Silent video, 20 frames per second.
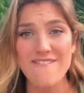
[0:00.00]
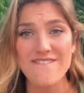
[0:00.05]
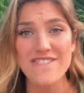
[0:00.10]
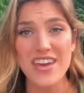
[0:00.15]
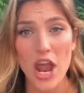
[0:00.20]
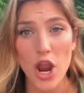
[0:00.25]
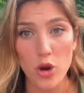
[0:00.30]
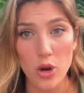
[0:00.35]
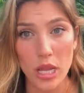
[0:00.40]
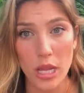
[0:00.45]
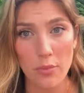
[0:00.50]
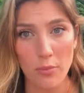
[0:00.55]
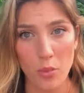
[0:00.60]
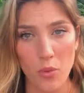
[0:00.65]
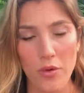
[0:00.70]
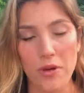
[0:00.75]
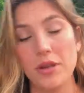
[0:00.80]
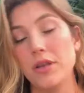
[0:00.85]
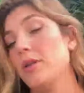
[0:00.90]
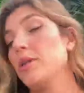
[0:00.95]
Very
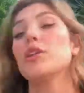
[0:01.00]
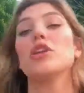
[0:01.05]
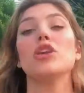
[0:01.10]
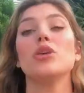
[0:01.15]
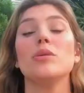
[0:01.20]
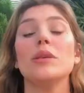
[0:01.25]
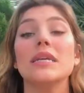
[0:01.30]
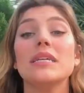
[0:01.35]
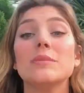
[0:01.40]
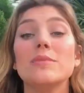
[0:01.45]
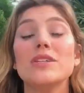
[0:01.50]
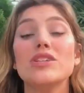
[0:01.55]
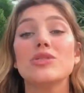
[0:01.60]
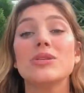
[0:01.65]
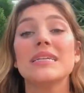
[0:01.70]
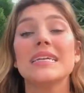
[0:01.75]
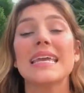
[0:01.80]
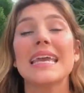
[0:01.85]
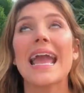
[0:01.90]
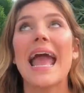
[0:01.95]
important. You need to be
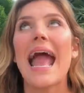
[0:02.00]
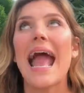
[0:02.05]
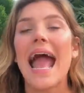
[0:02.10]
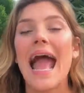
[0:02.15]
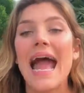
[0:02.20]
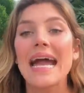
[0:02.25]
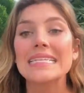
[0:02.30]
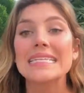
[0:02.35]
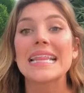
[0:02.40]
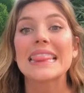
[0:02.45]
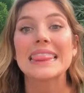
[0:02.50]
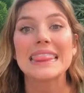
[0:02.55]
drinking at